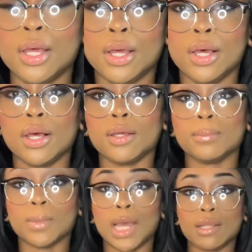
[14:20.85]

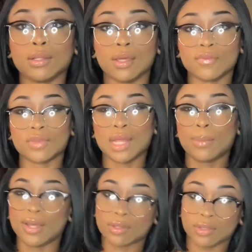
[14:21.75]
um i love that
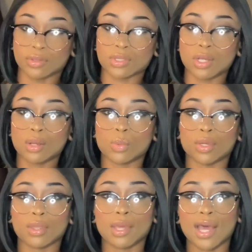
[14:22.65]
about killstar where
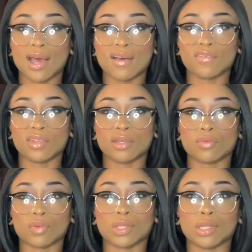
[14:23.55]
they have like
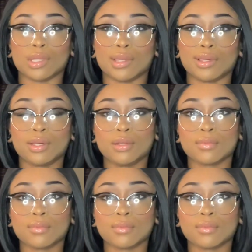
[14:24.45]
really like